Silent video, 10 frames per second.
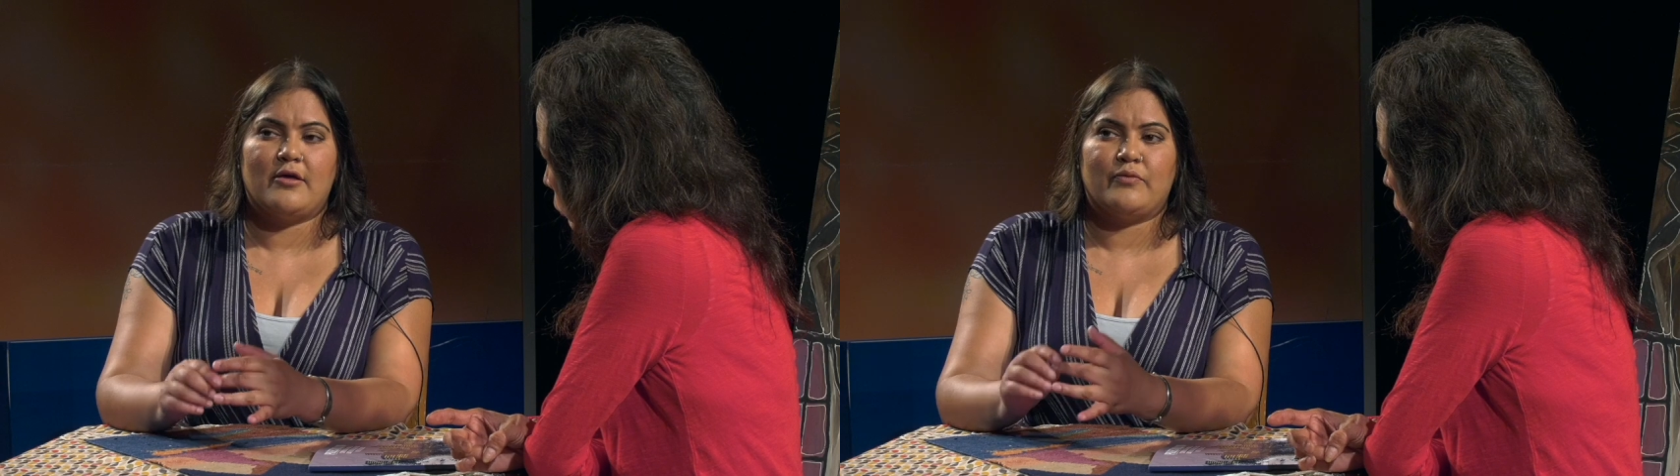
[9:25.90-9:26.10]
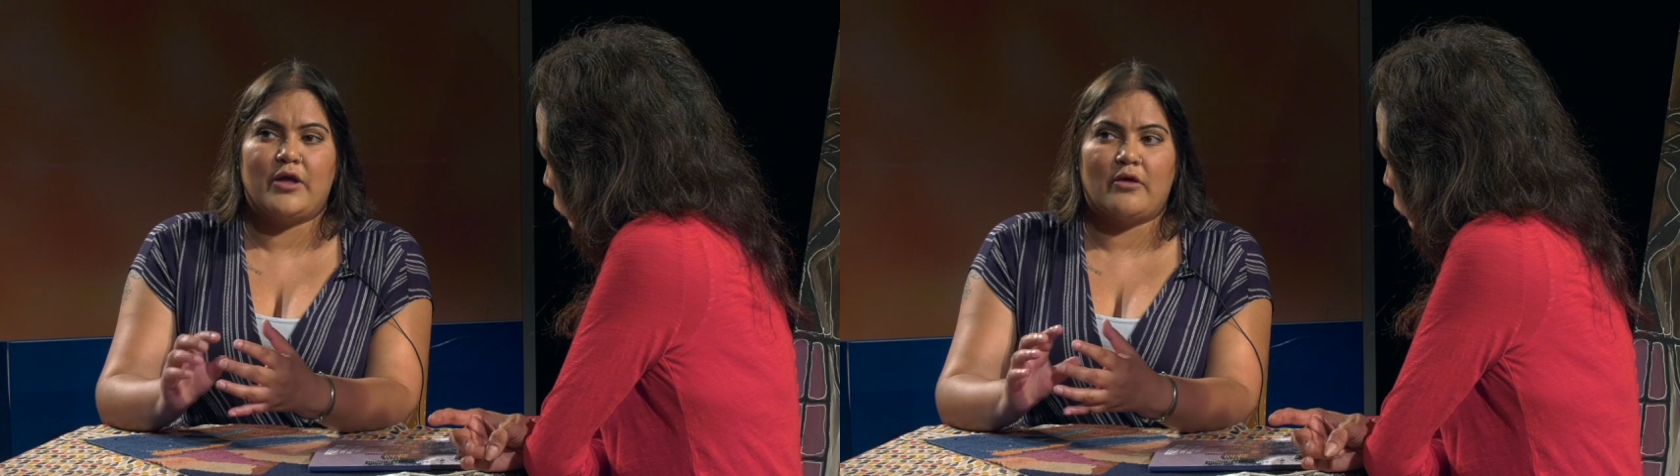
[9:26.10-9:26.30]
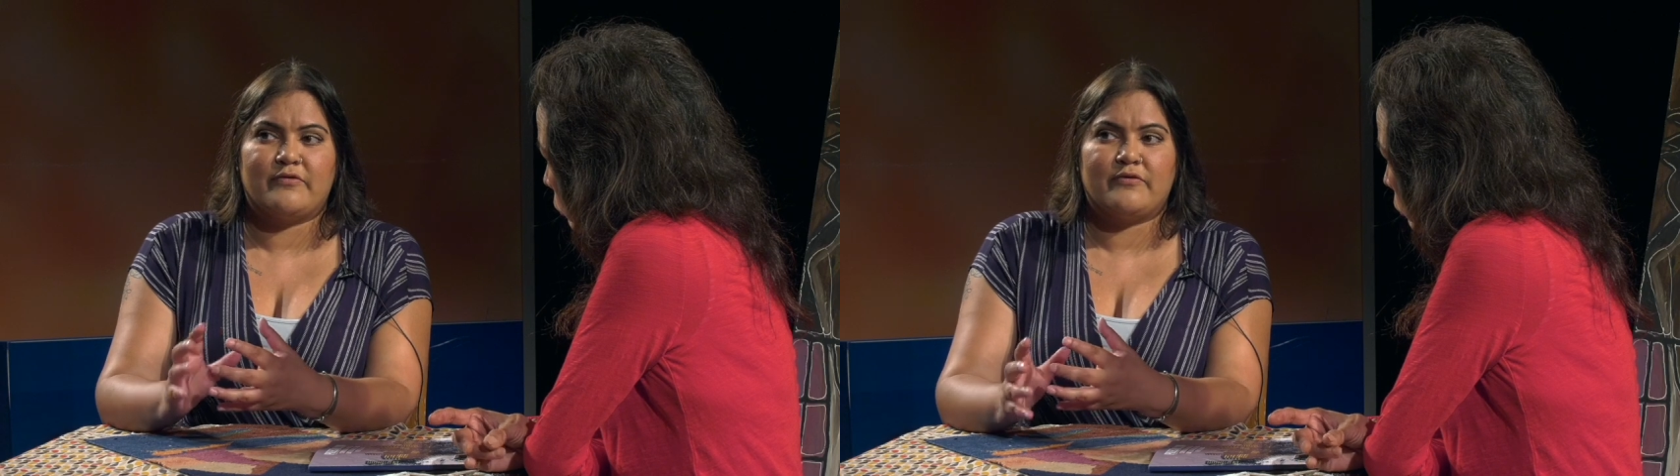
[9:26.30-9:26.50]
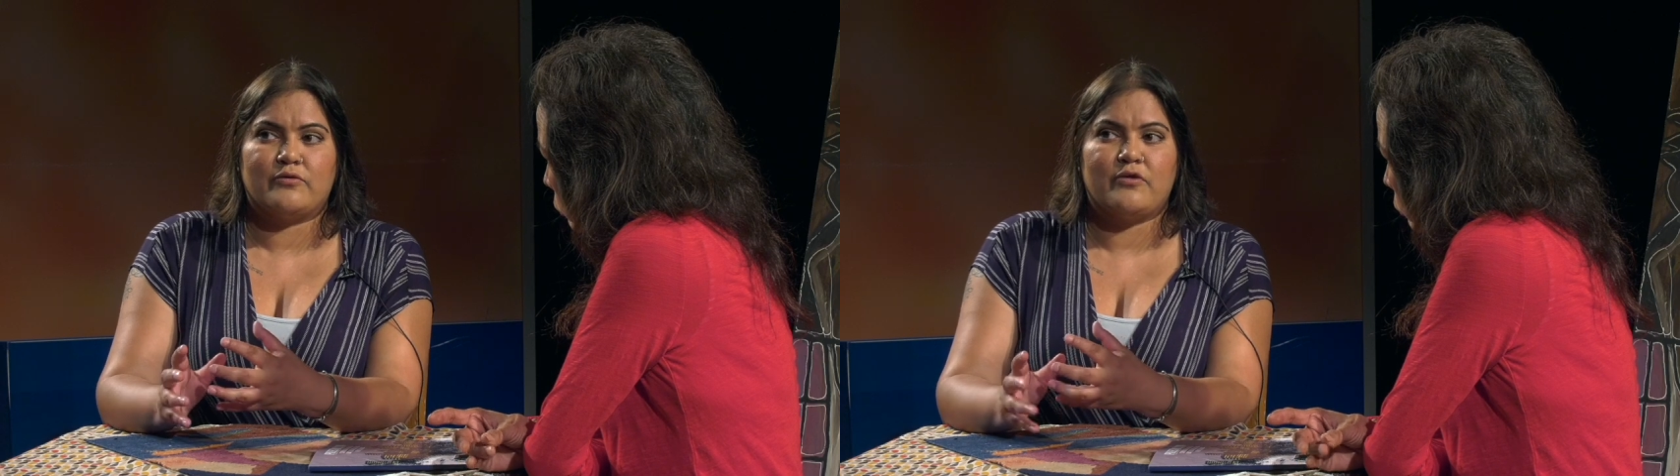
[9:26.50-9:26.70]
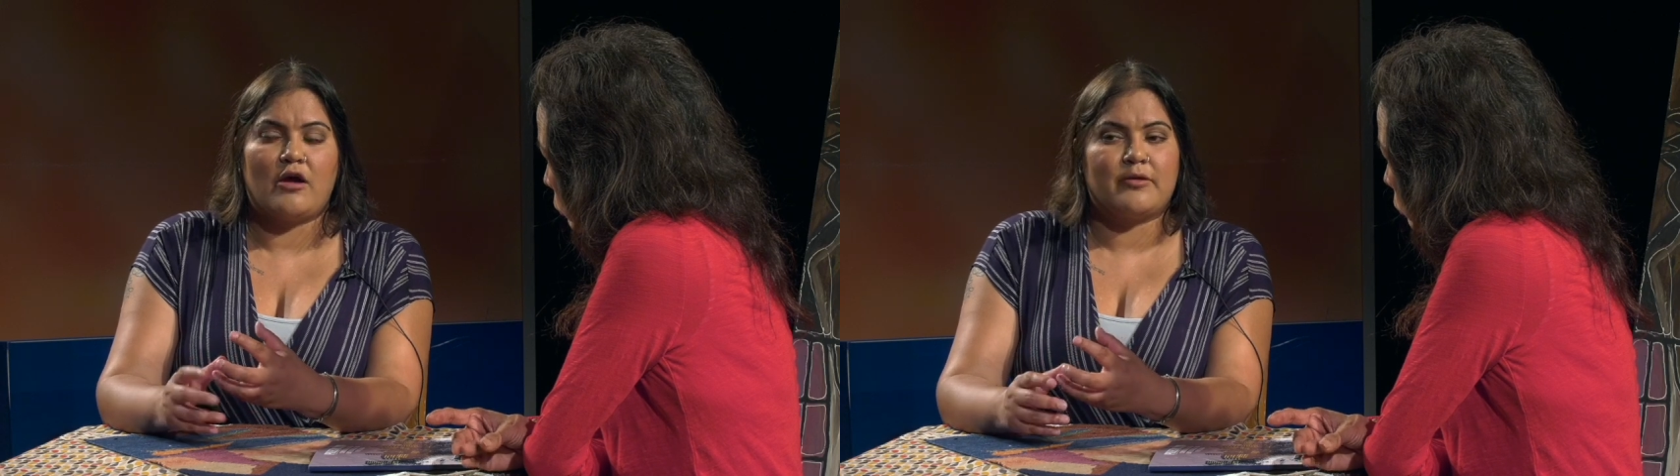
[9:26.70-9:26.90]
We also
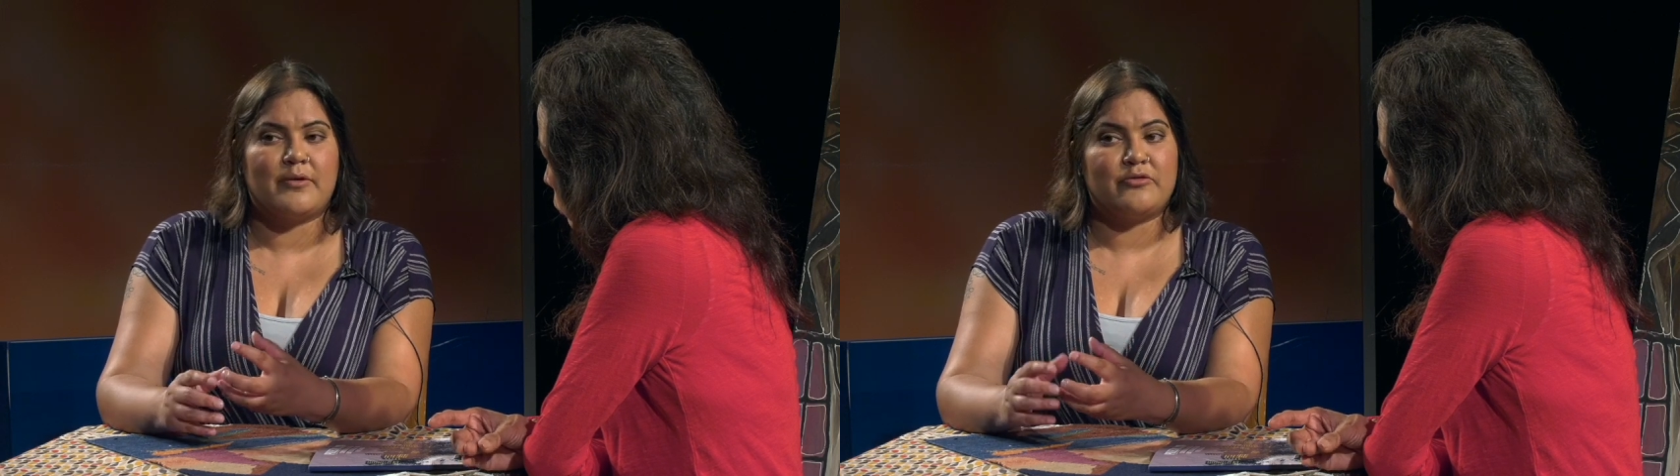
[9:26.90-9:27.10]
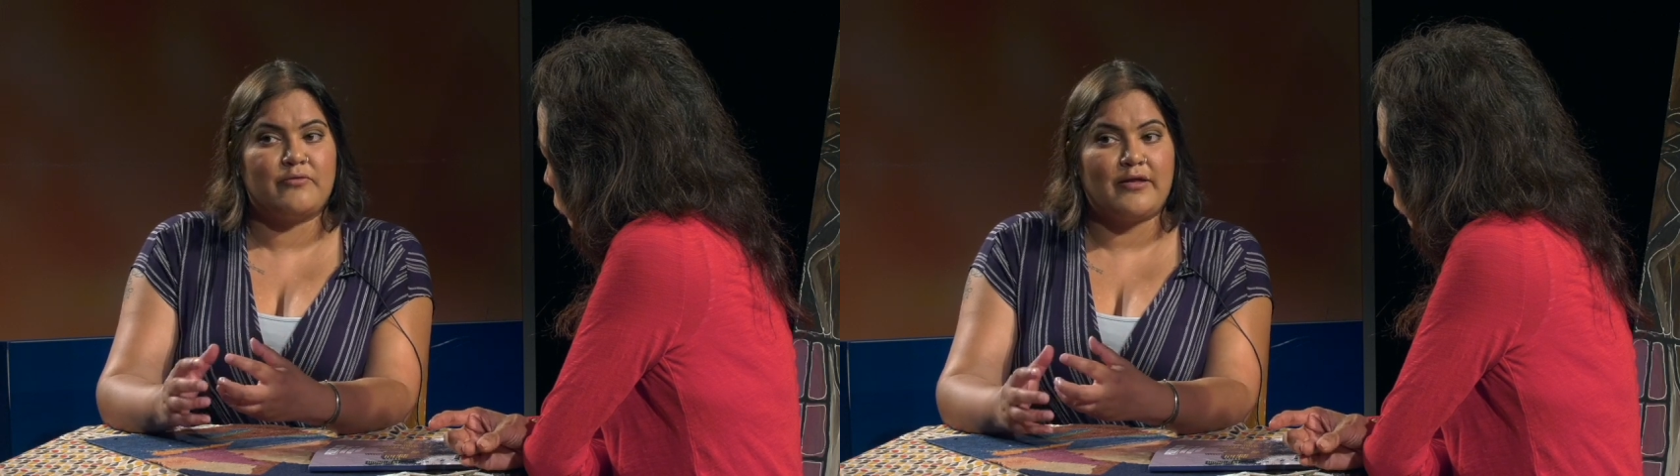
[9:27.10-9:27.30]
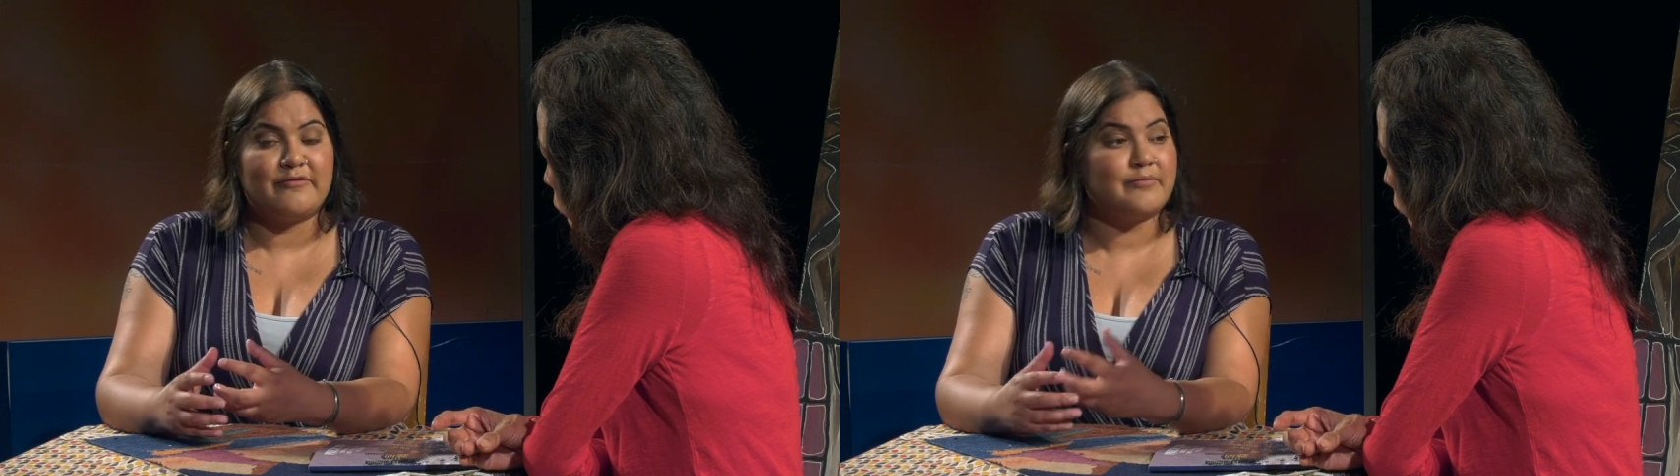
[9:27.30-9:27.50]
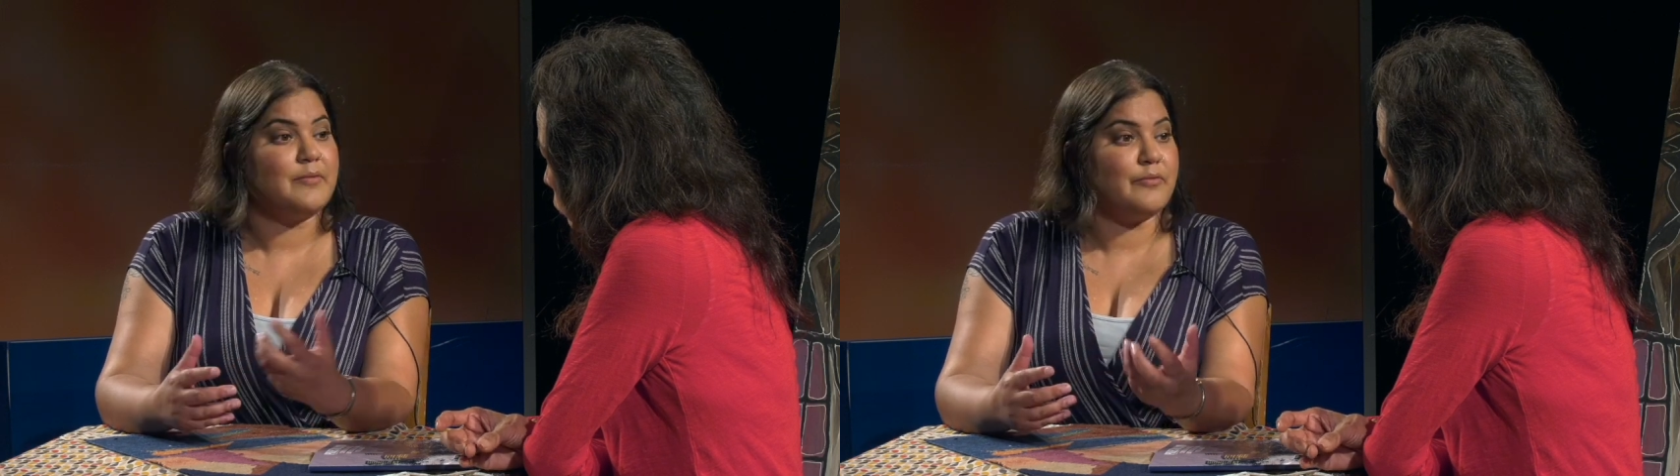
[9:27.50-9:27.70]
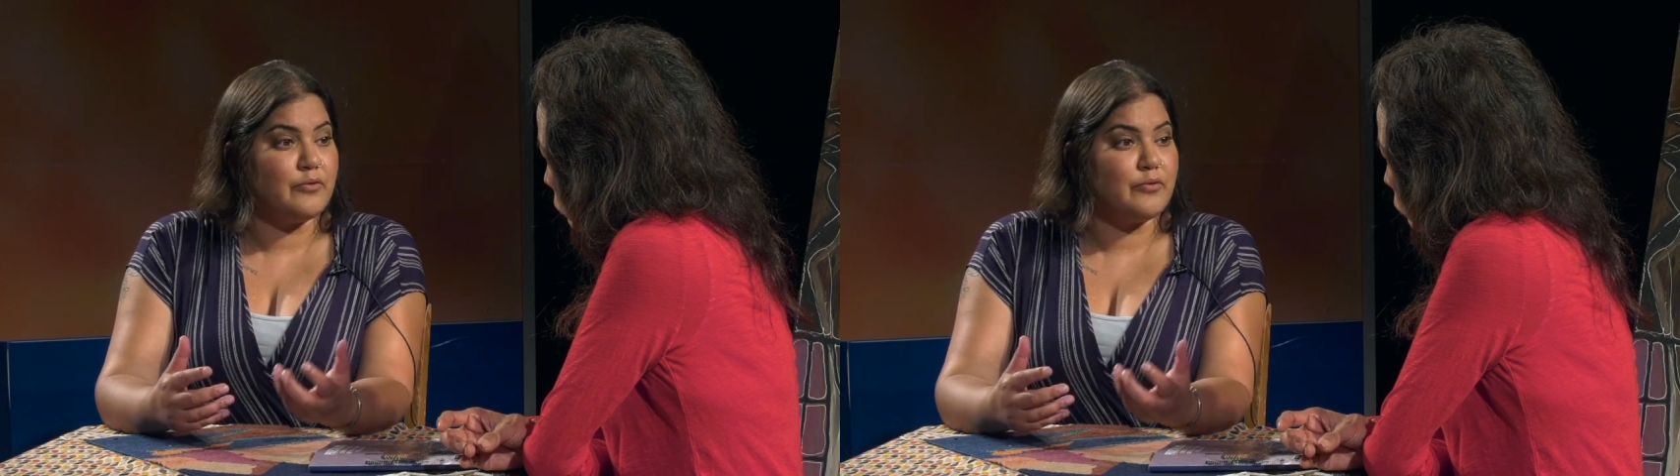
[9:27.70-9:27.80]
talk about the rights of people